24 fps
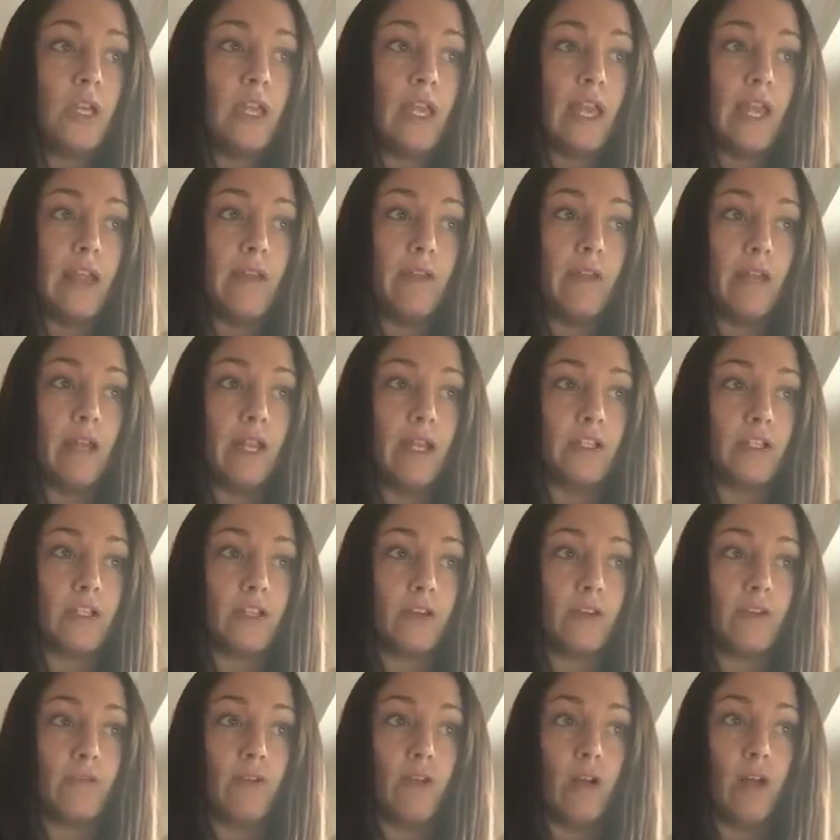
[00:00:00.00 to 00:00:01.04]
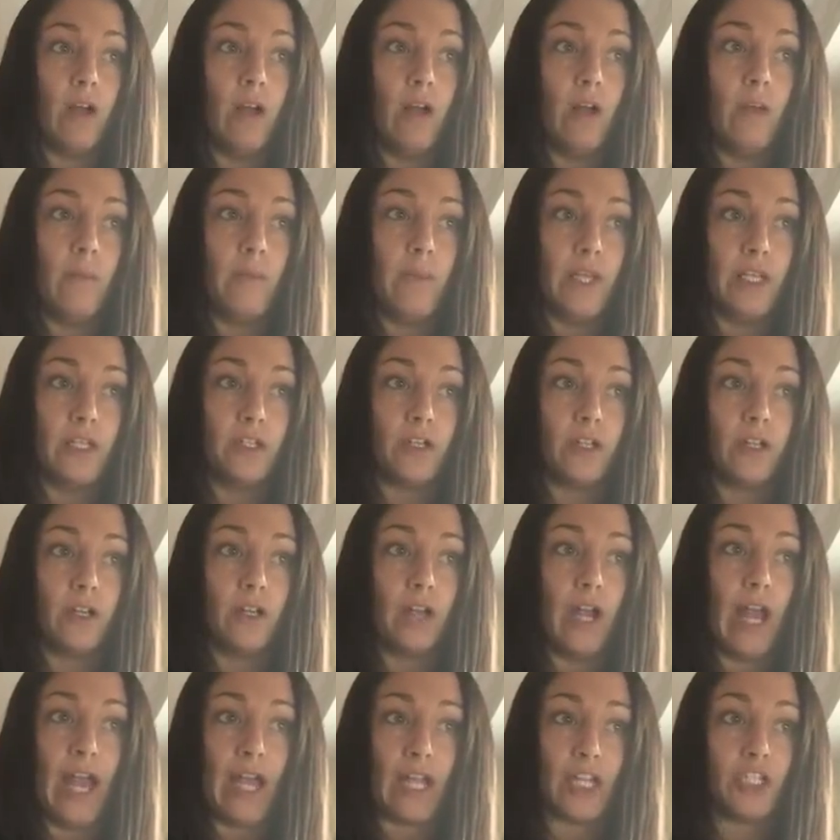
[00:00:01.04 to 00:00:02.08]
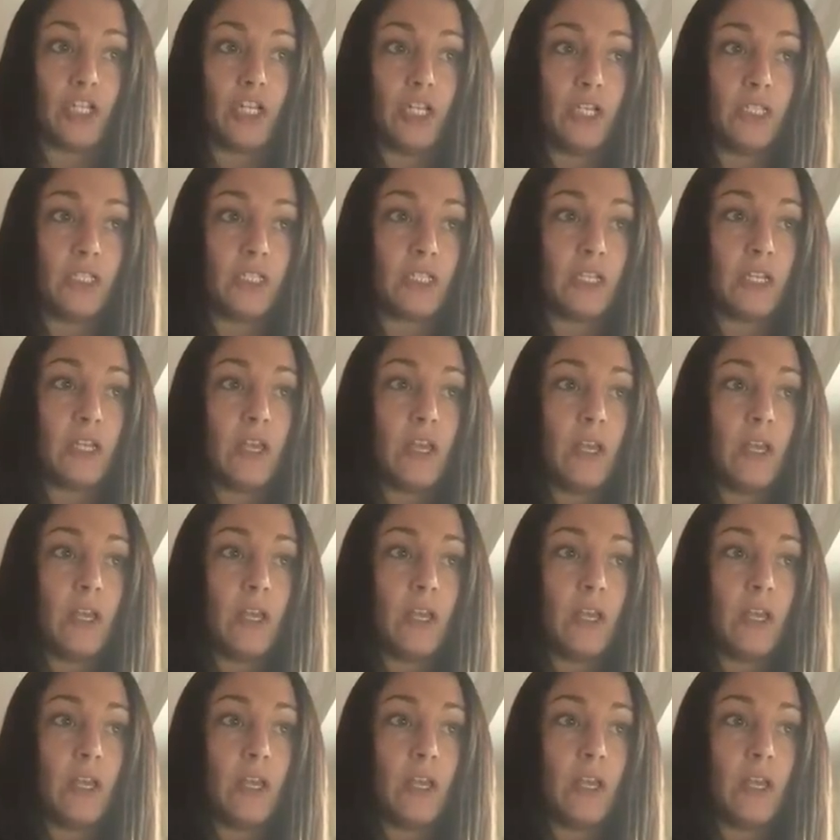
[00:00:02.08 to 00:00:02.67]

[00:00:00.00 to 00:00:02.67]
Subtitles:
interactions,